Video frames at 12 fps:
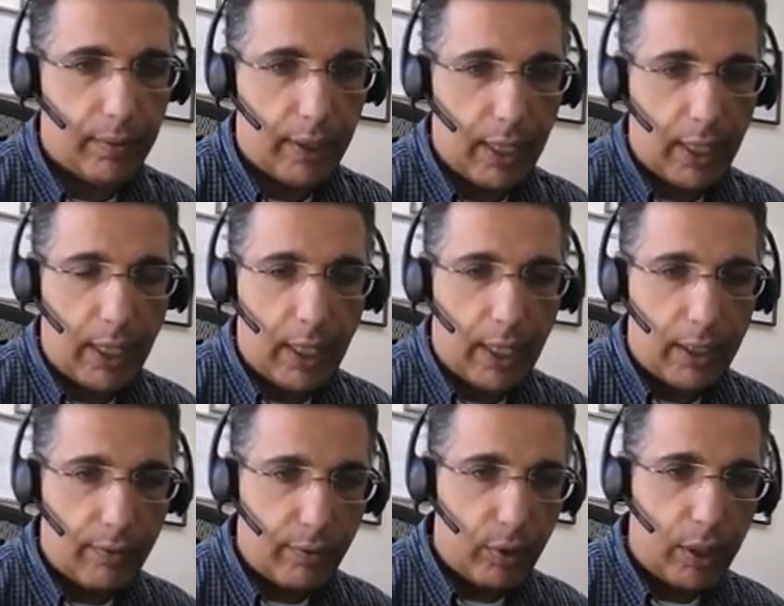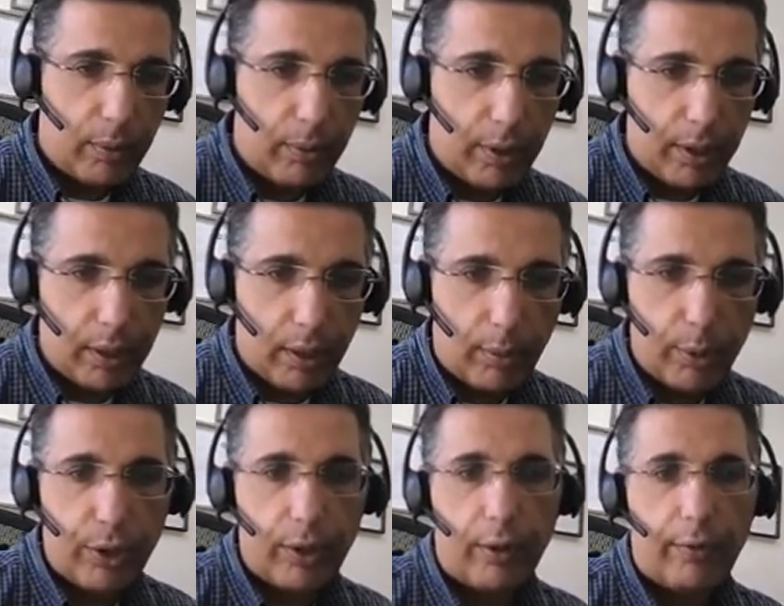His phone number is optional,
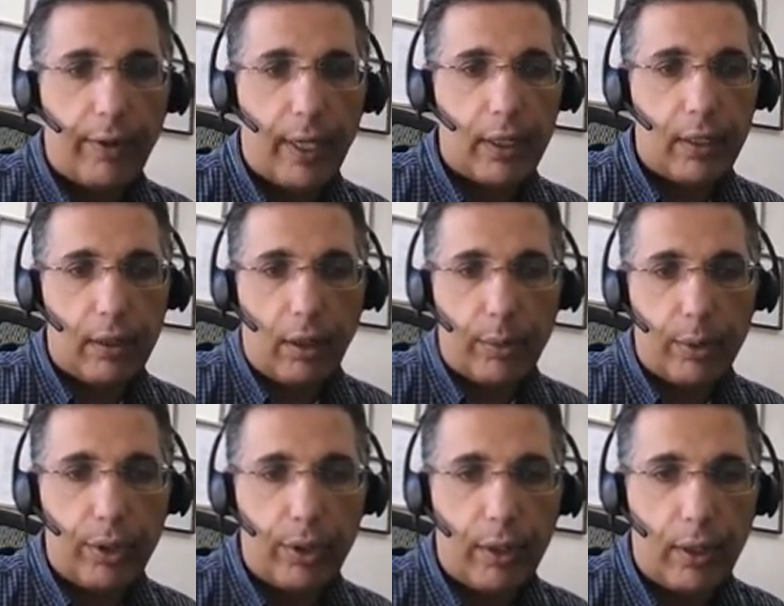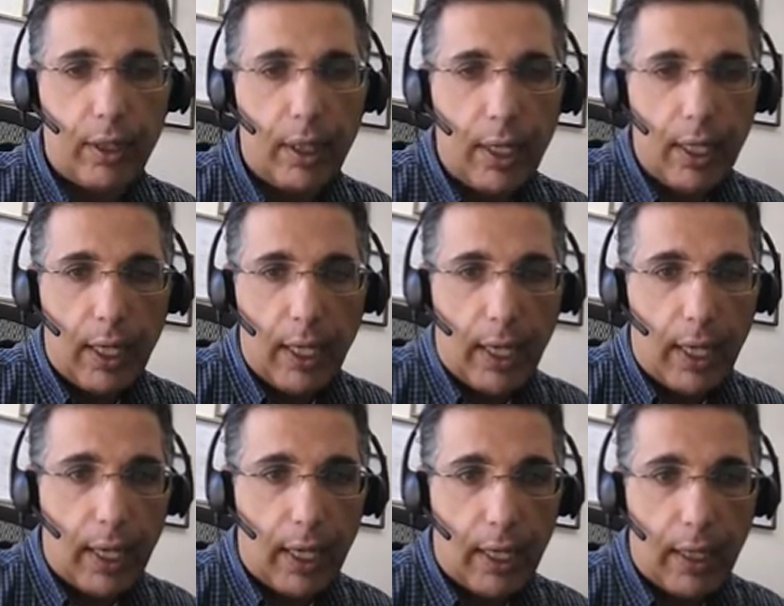fax is optional.
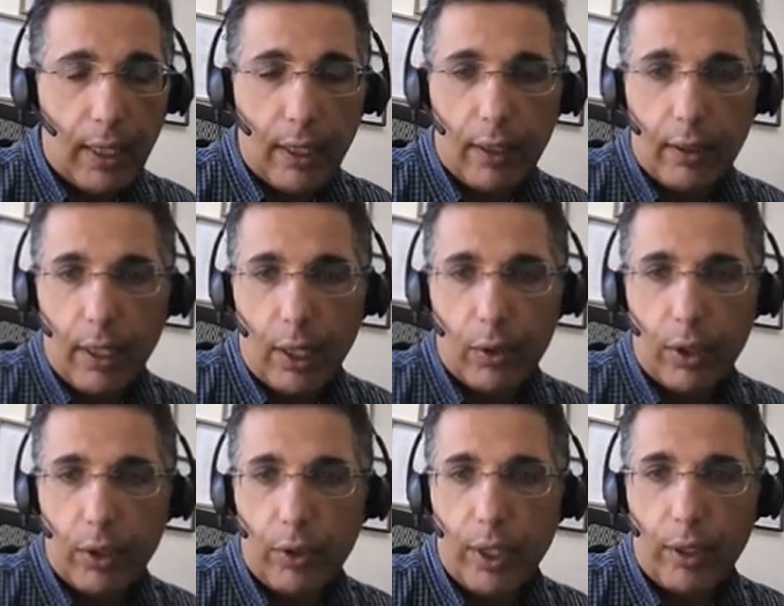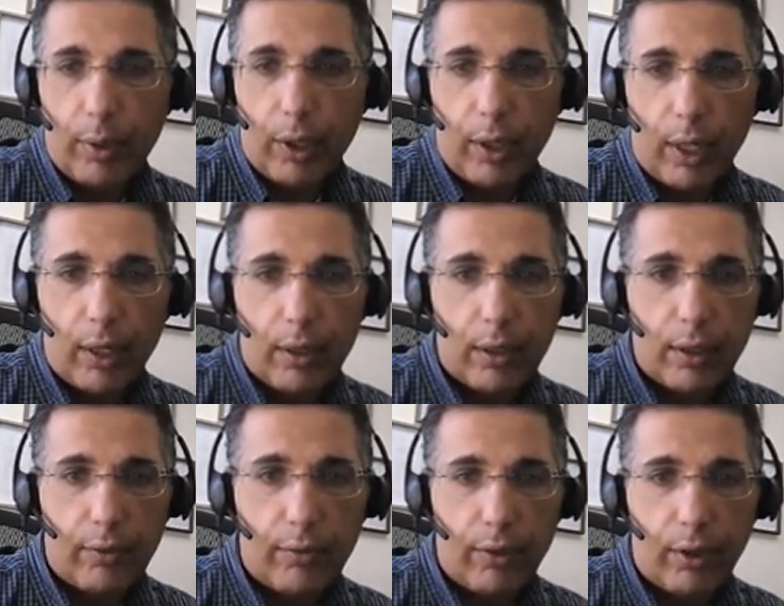And how did you hear about us? From
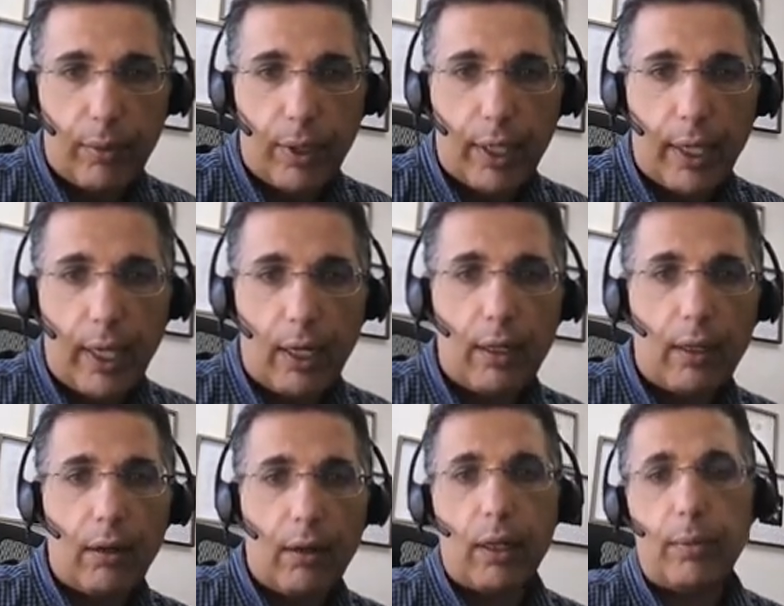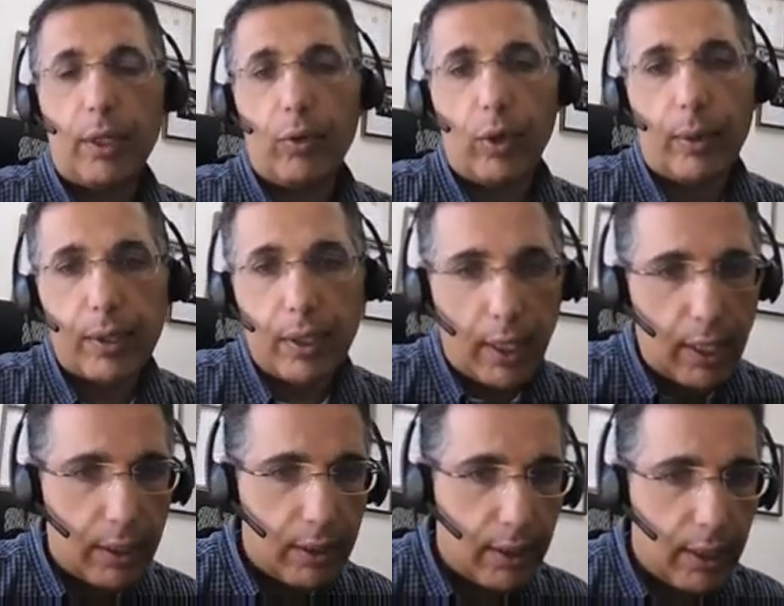the Canada RIB website,
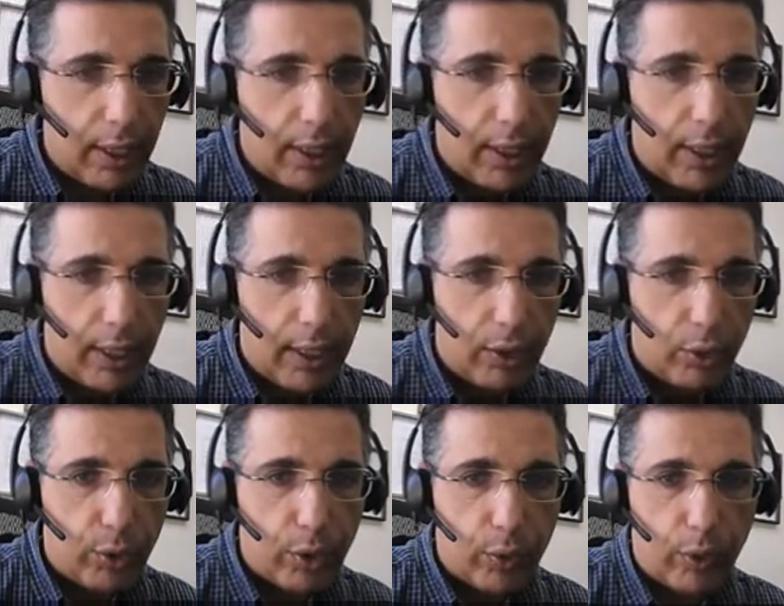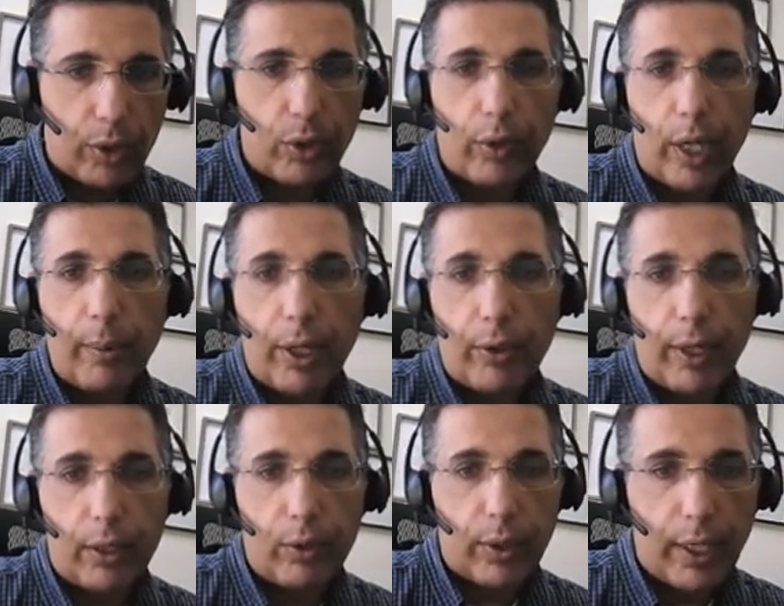and George wants to immigrate to
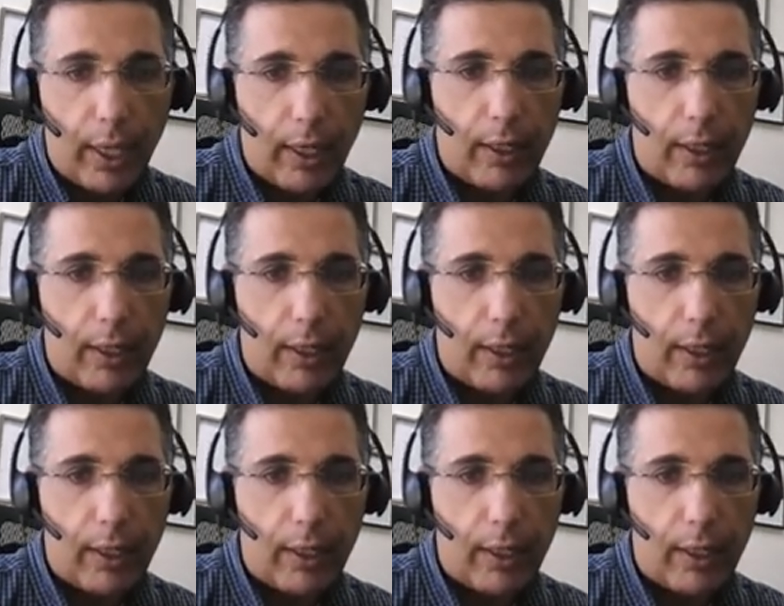Canada,